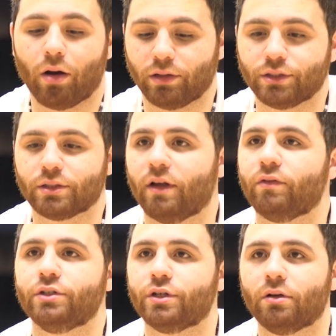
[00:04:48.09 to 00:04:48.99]
I just left
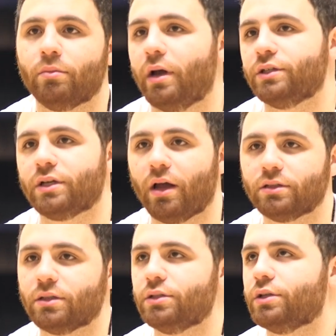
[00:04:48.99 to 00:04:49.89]
the gym, I just got
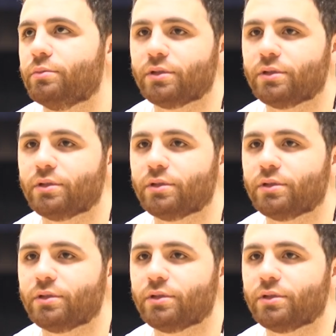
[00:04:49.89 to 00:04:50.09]
into the gym,